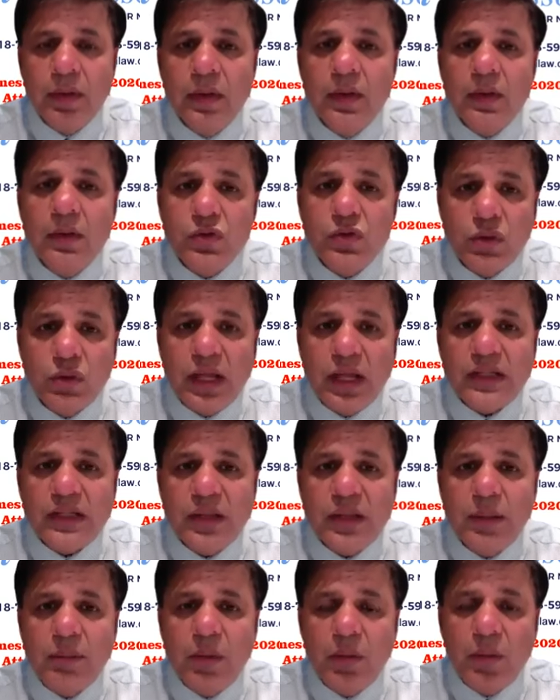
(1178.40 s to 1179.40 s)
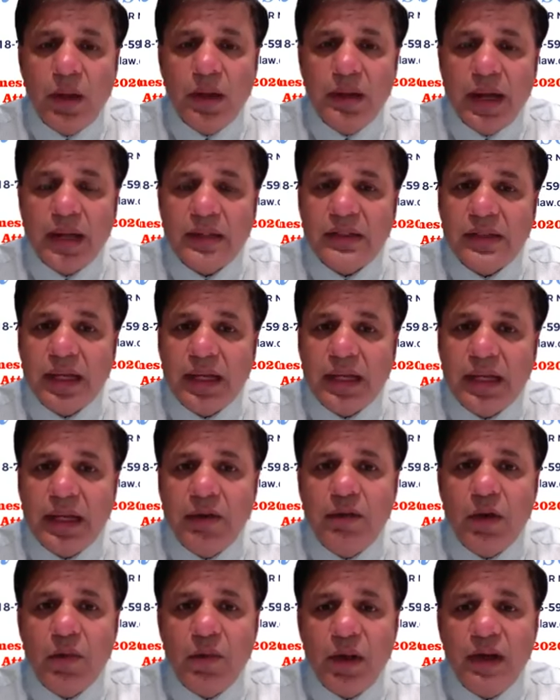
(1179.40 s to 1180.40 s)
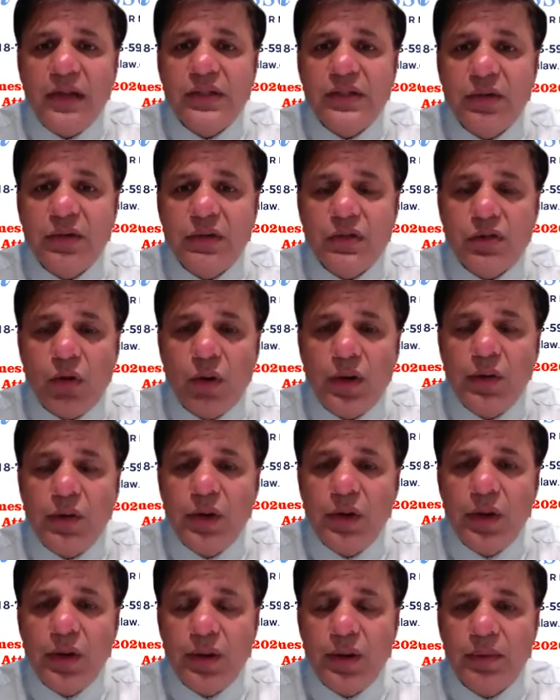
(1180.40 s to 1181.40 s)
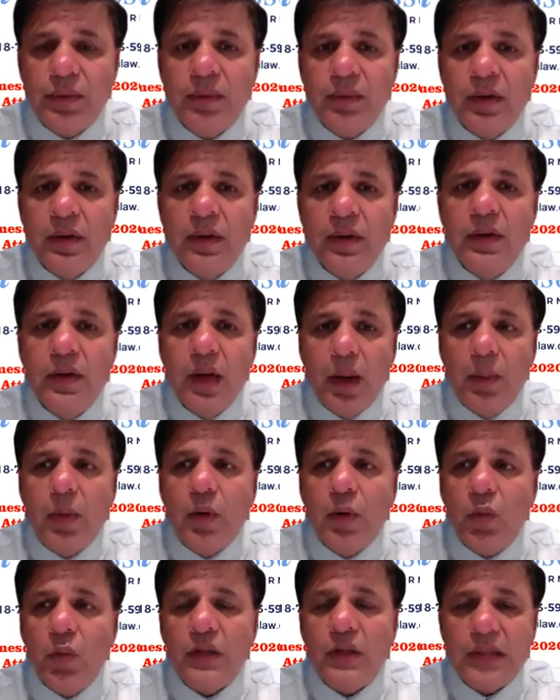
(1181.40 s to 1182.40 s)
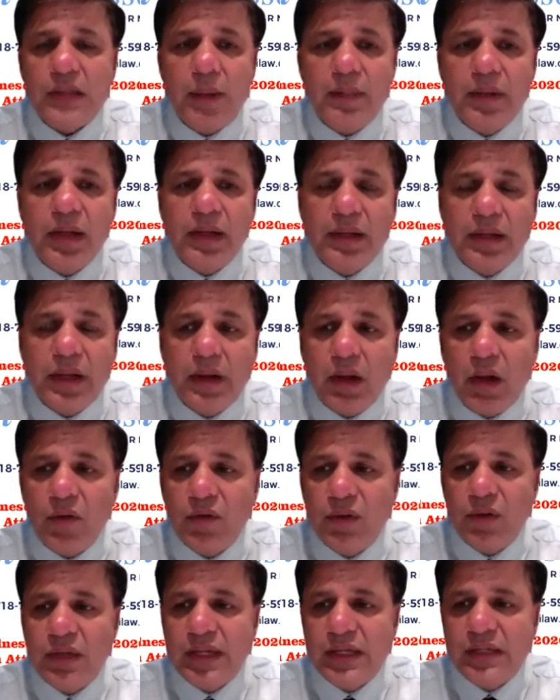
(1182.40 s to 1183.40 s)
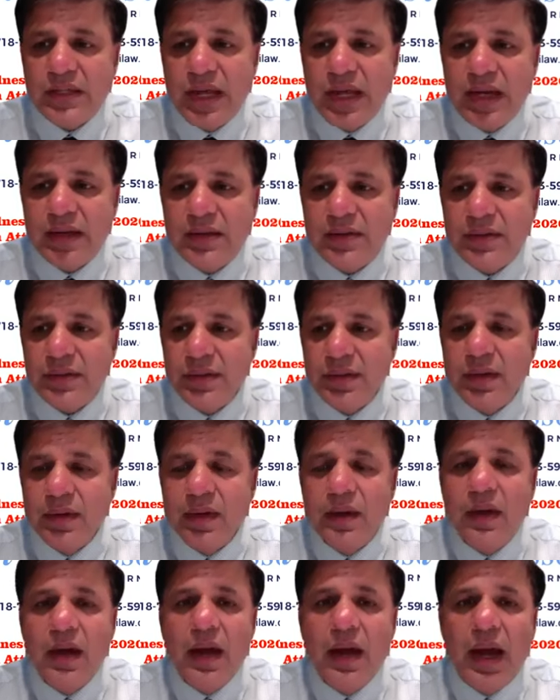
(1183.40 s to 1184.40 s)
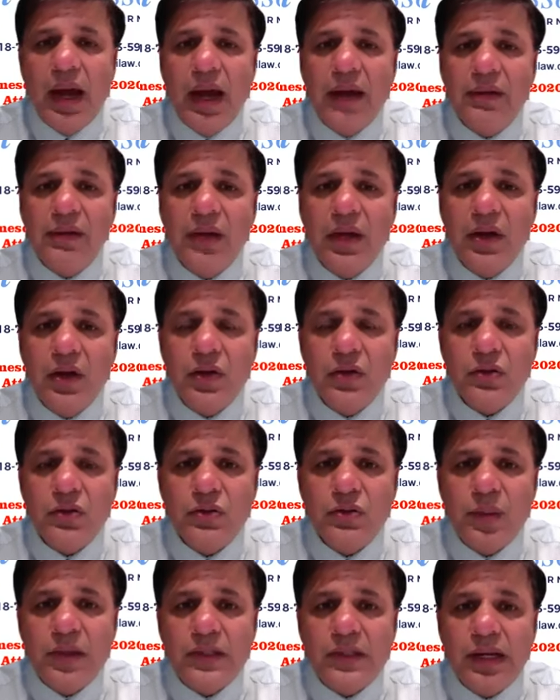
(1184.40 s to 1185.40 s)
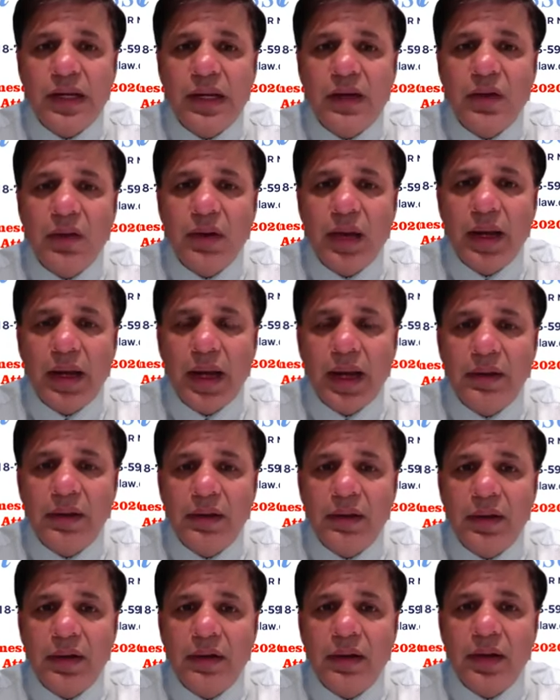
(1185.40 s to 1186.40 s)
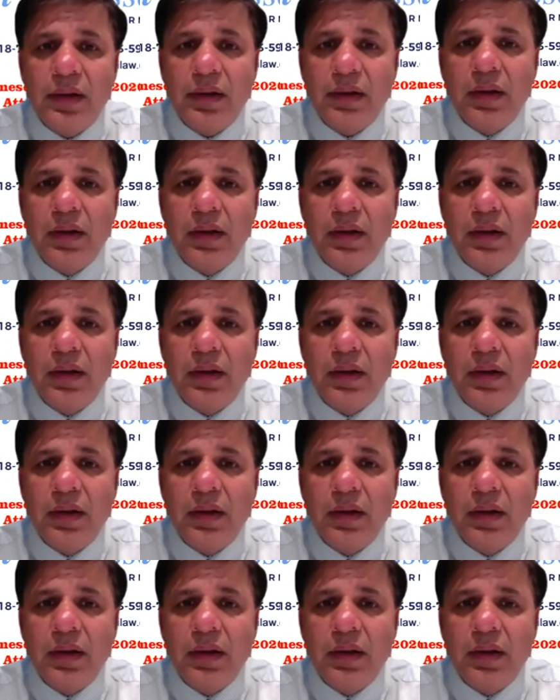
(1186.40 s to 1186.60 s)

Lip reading: So that's number one. And secondly, we are very sorry to hear about what's happening in the country these days, and especially looking at the